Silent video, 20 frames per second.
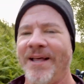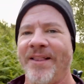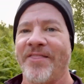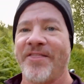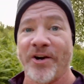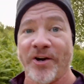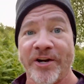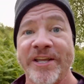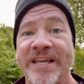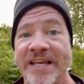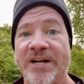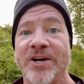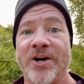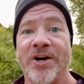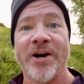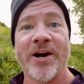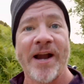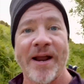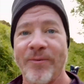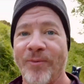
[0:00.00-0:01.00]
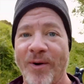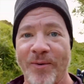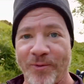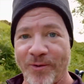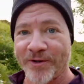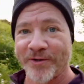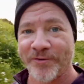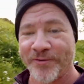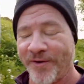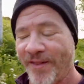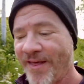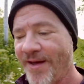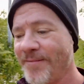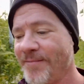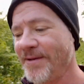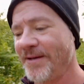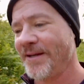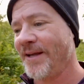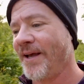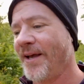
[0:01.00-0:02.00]
their gear and what works for them.
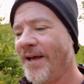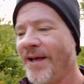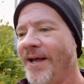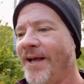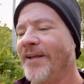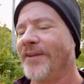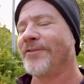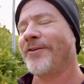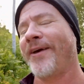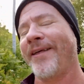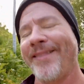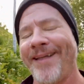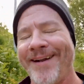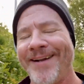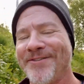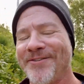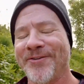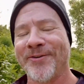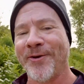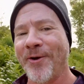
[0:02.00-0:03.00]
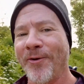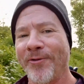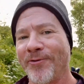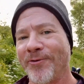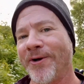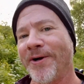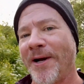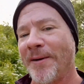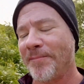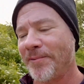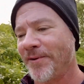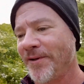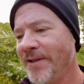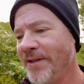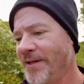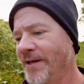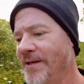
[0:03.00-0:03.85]
So I thought I'd just go through a couple